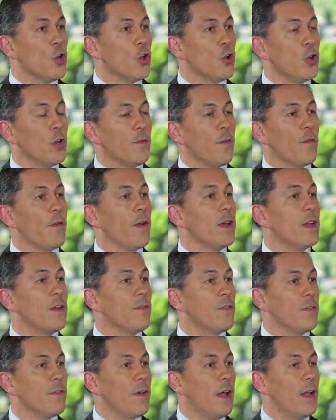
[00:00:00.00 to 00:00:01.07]
could have a very
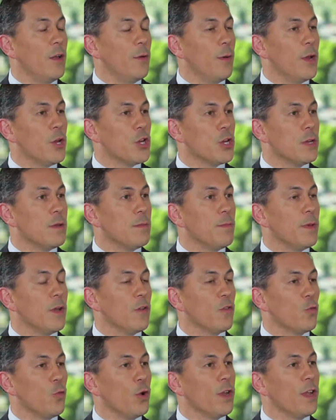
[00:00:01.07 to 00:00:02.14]
different valuation
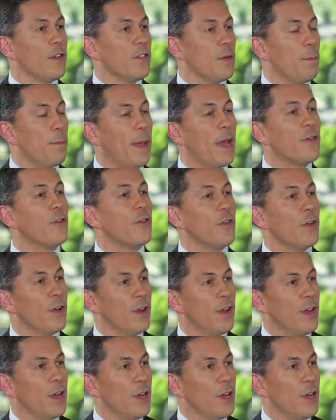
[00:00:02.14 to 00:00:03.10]
because one has a better